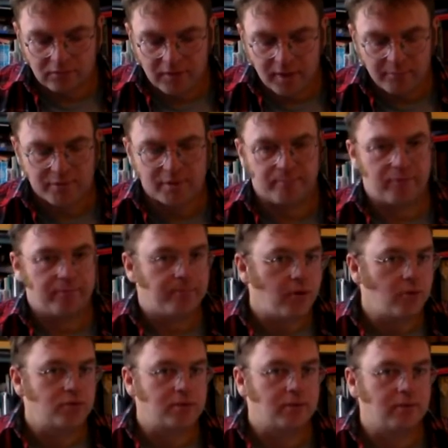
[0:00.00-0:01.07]
was a
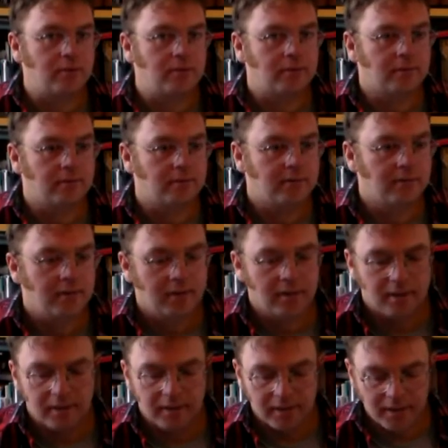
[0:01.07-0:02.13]
proposal
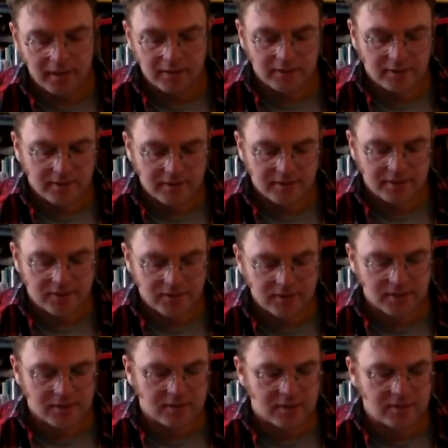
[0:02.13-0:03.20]
in the
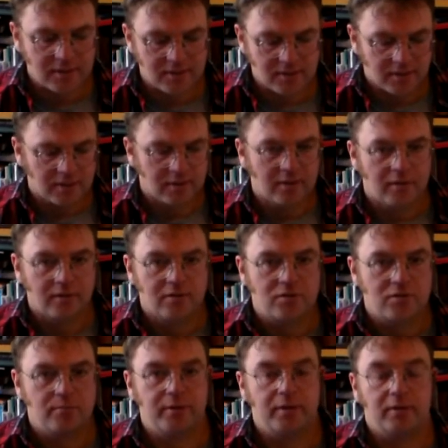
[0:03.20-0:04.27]
1960s
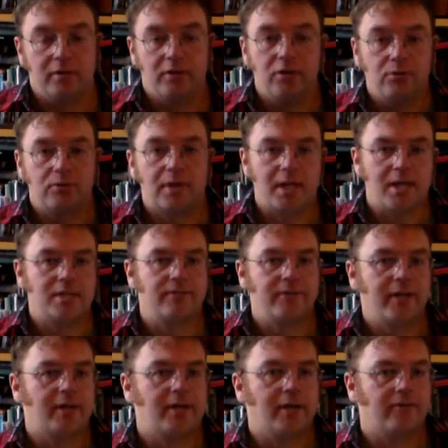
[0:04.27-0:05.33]
to build a new class of
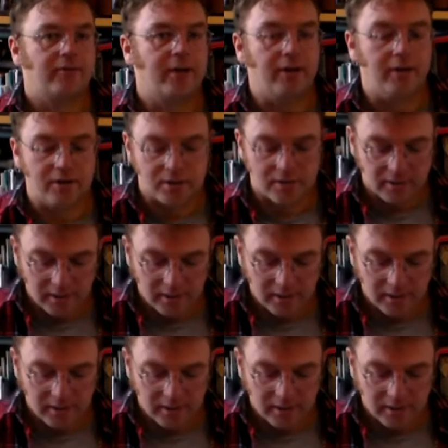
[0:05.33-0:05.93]
aircraft carriers,